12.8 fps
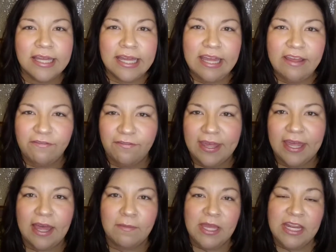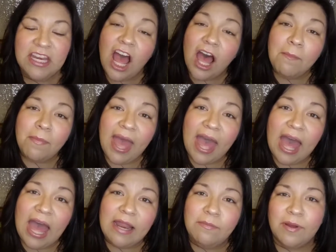iffy. I mean, not
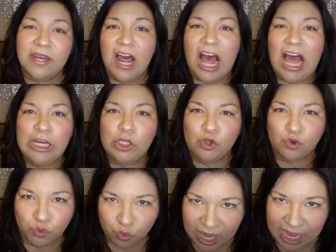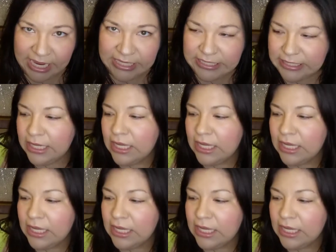bad, but not great.